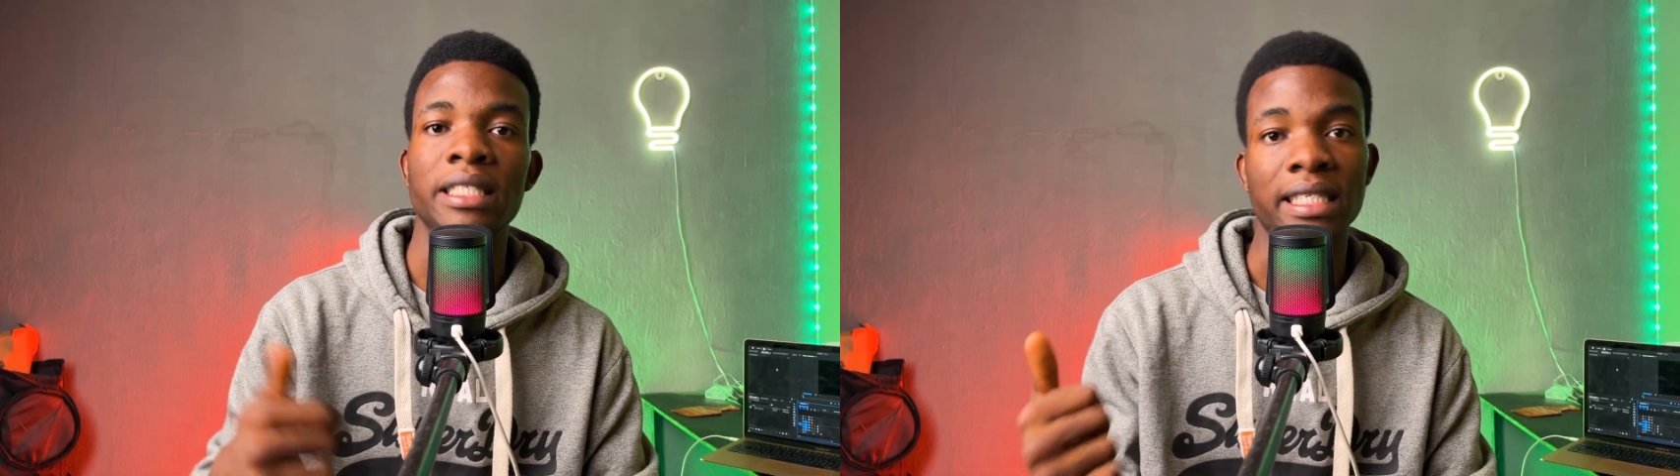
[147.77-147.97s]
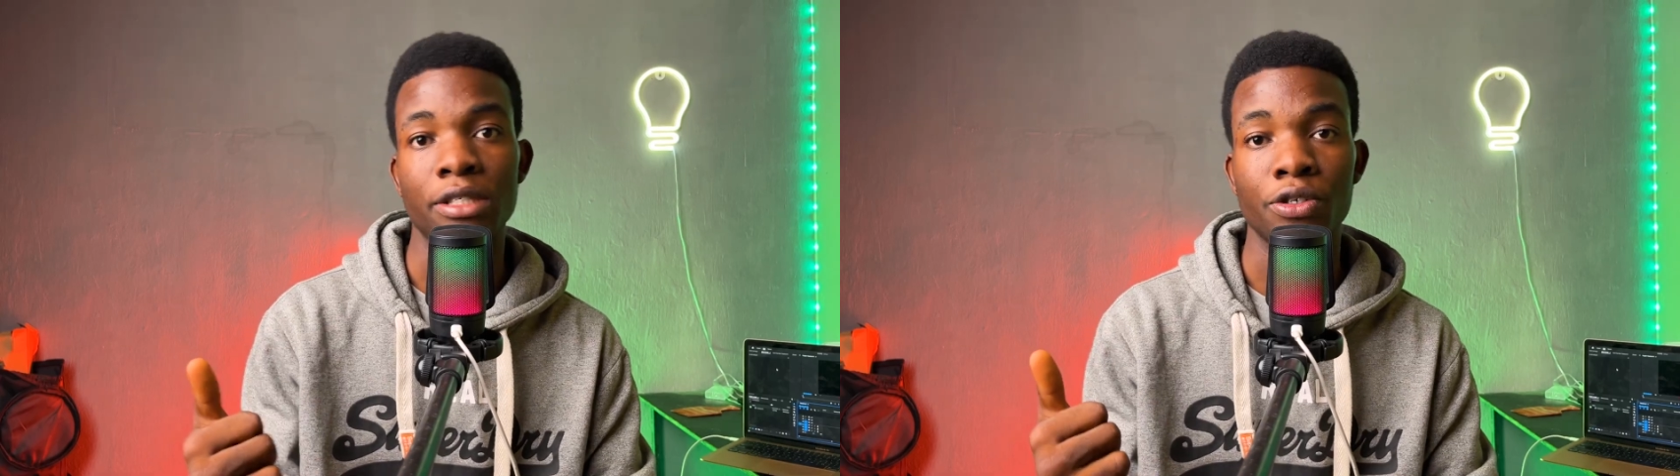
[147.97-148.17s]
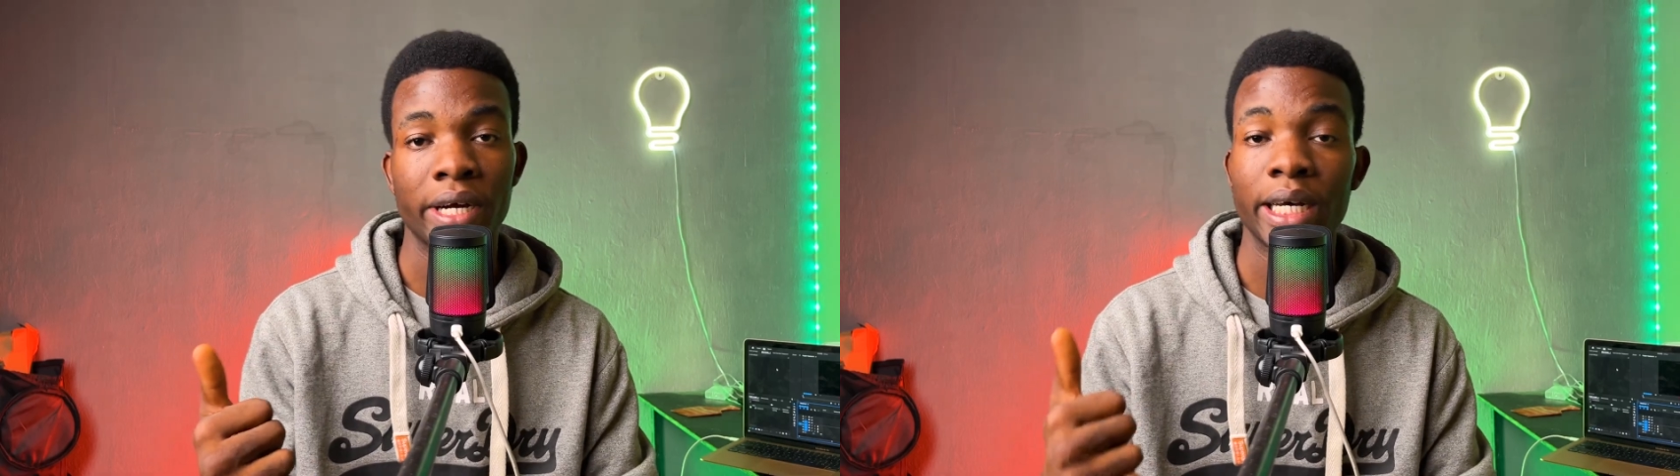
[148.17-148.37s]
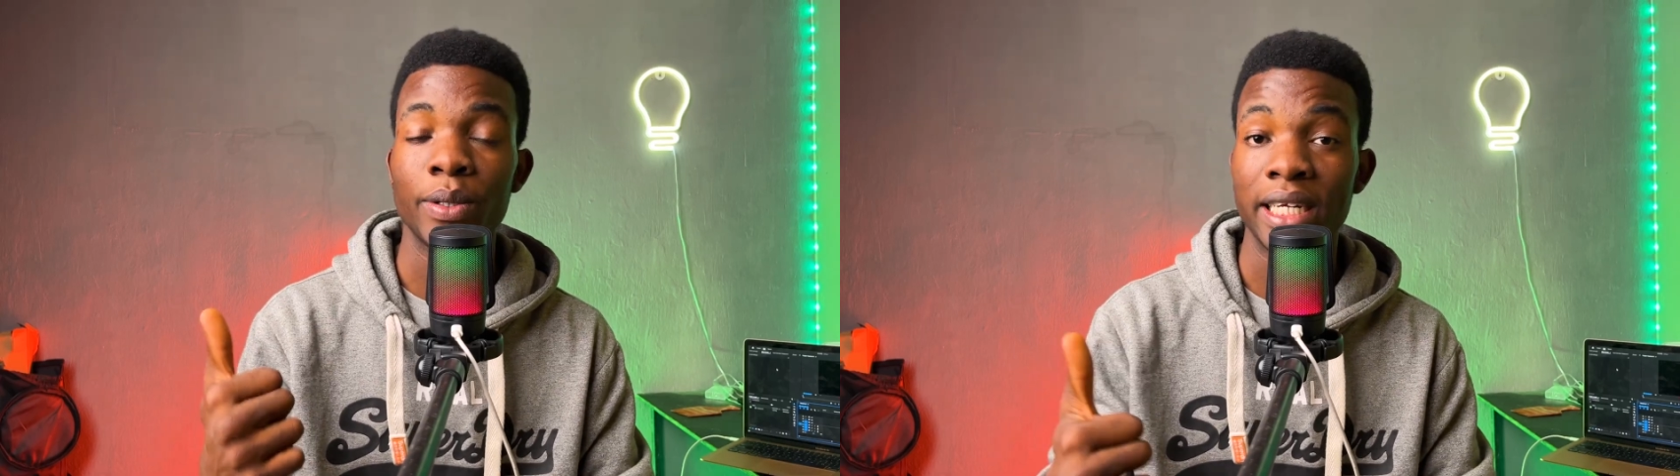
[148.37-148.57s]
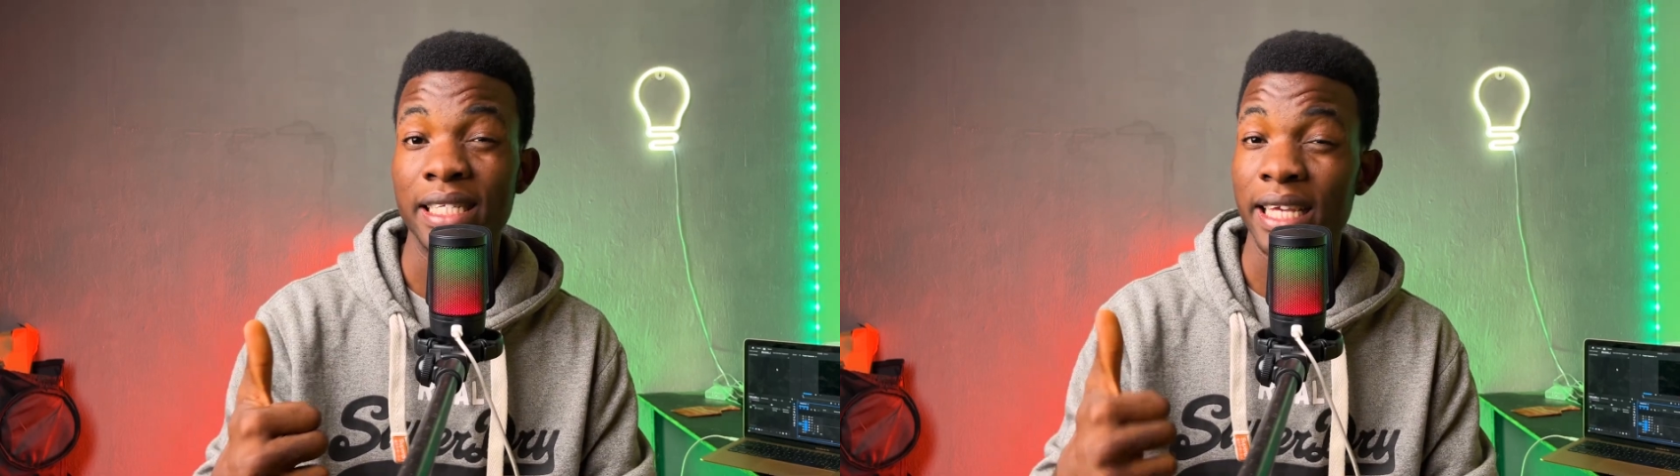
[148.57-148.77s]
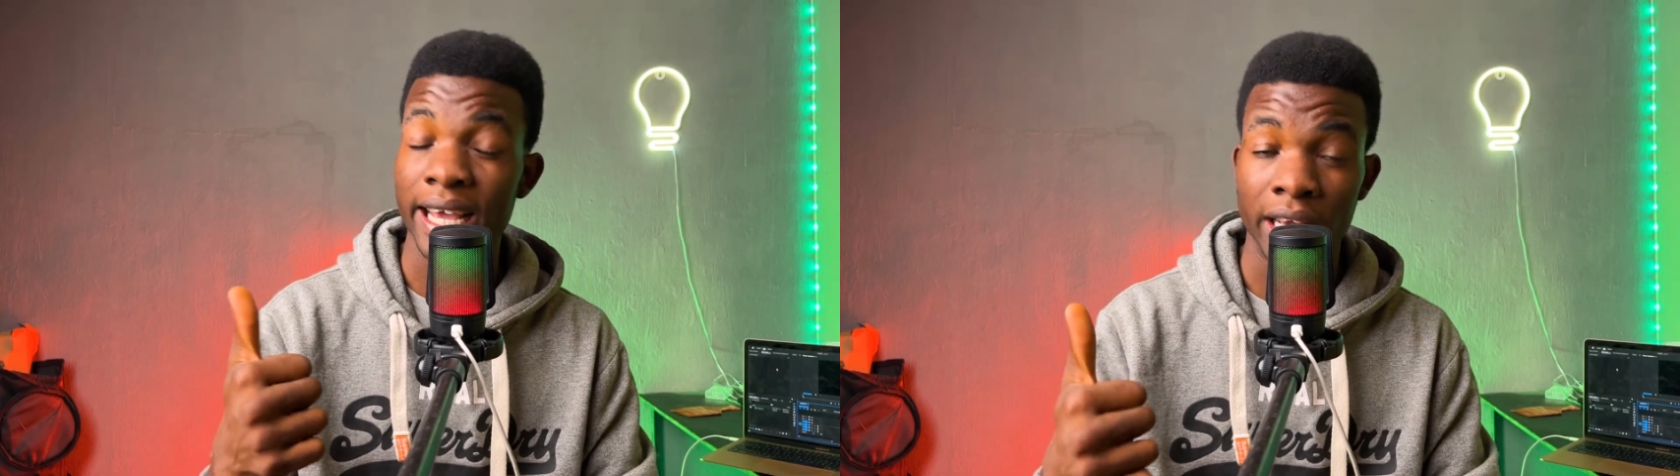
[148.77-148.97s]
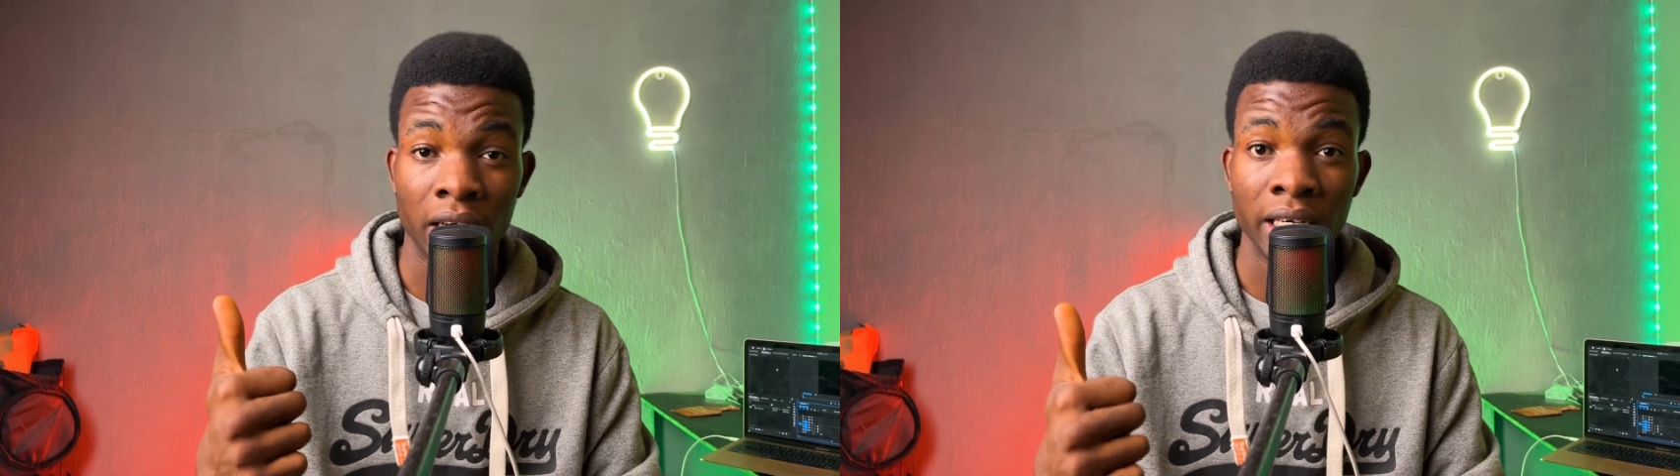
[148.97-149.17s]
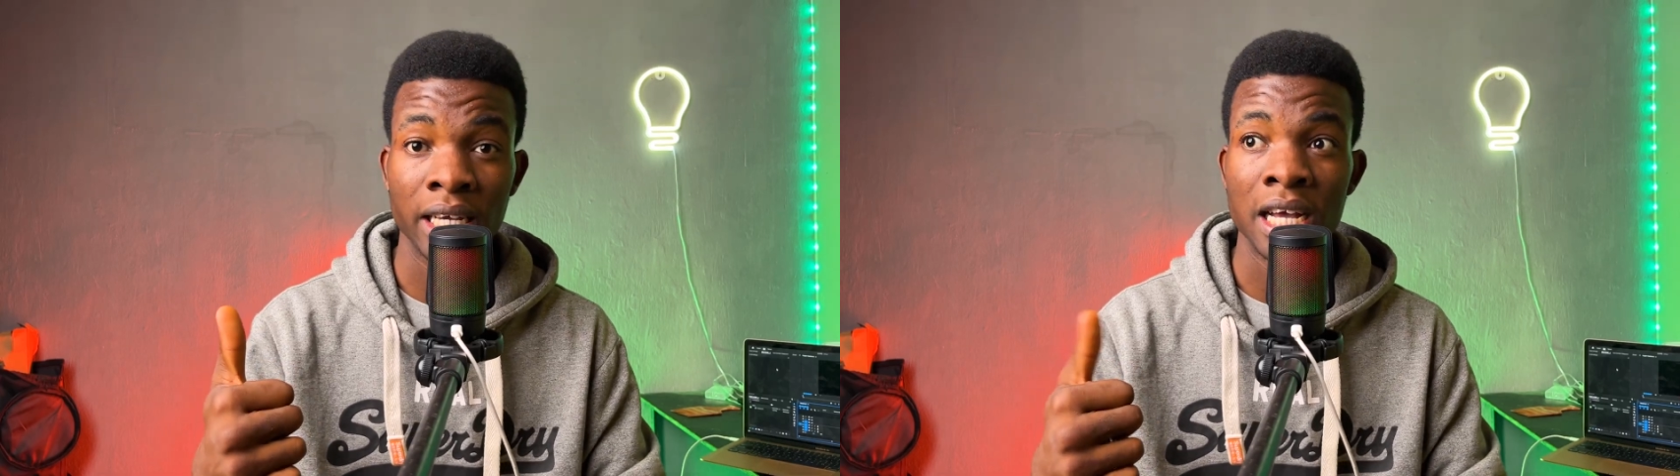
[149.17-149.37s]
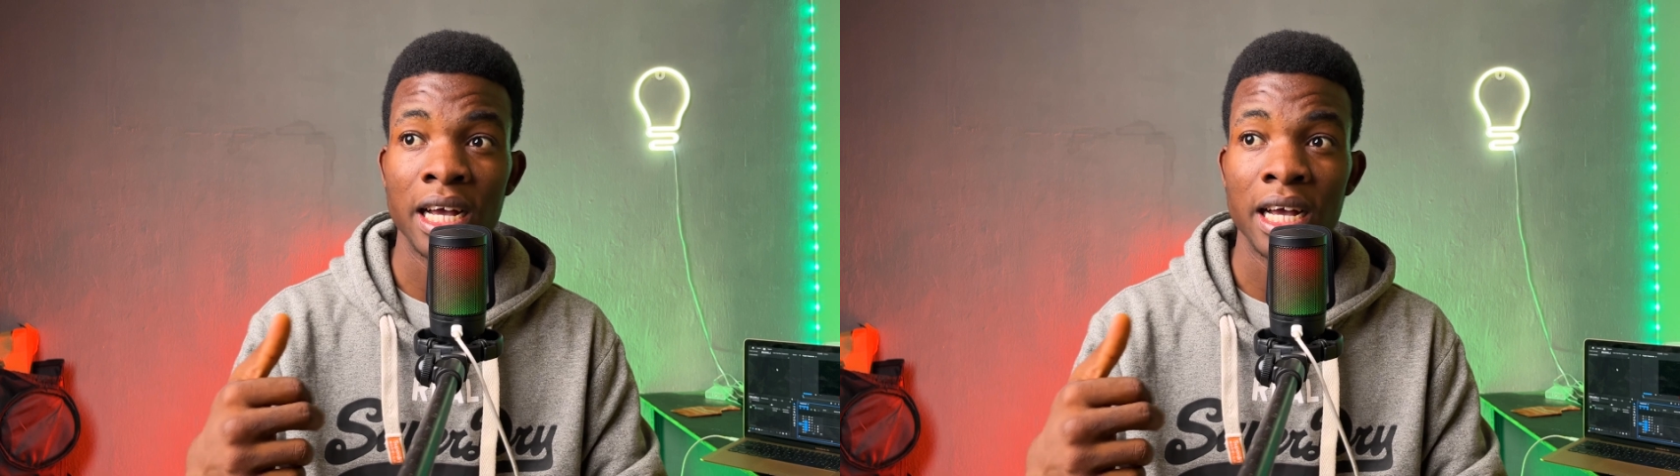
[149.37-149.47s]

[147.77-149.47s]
didn't try out Lensa AI.